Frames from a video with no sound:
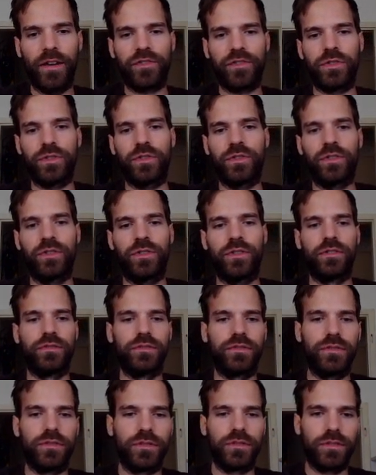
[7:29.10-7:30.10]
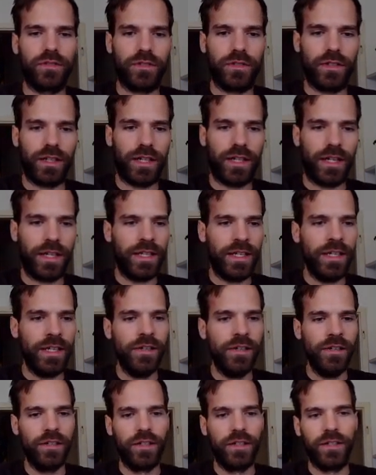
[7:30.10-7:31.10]
to click
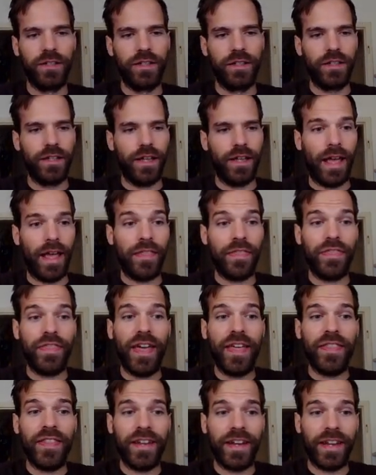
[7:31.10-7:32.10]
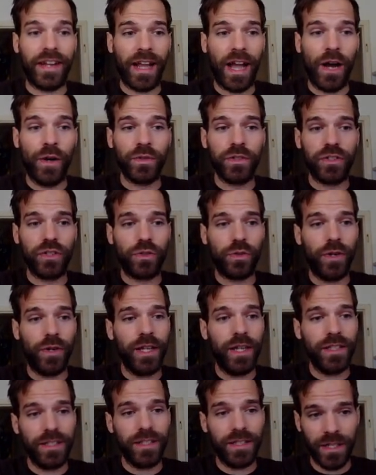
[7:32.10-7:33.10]
here and then an account is
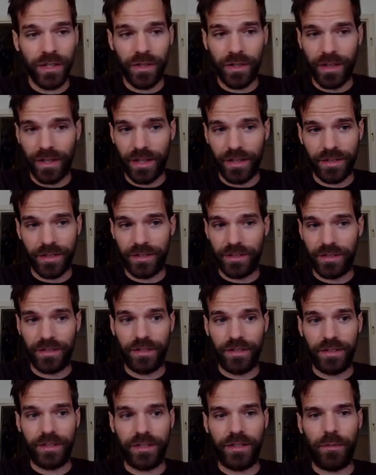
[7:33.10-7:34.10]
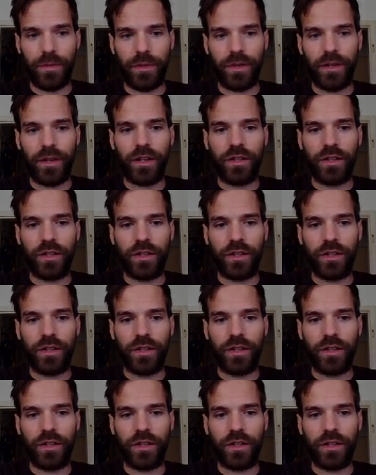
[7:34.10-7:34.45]
created here. That's something that